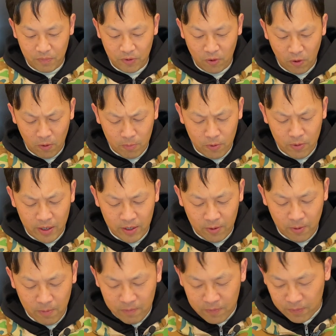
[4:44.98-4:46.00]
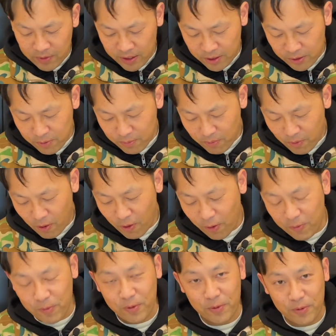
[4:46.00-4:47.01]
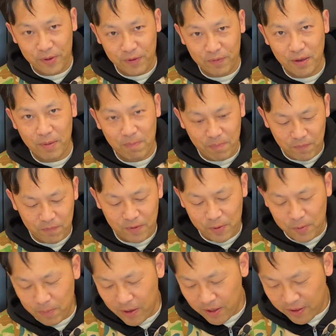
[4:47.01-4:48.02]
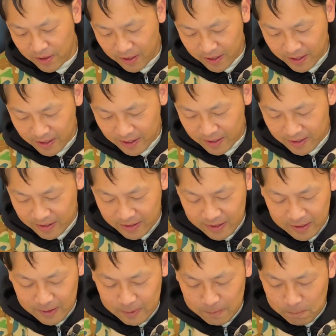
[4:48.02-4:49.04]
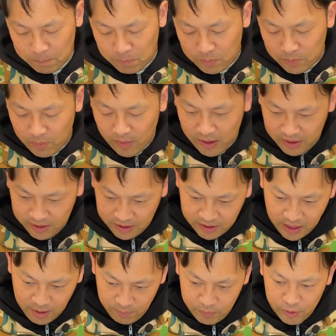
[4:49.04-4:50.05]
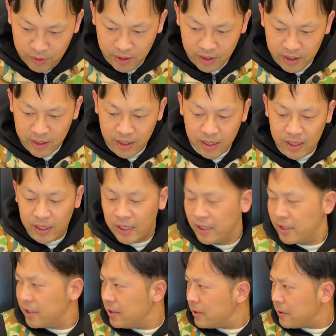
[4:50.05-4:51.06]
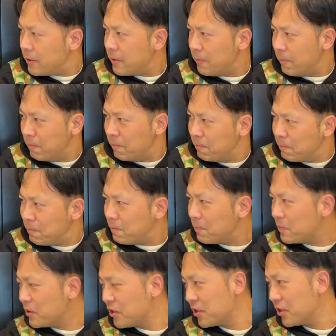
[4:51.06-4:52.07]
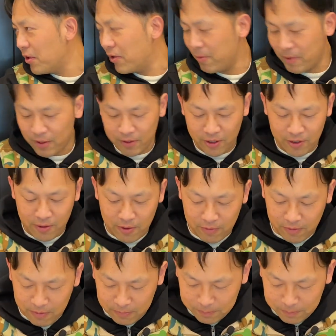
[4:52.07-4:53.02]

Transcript: normal, and hopefully tomorrow, if I feel better, I can start building again. Sorry about the cough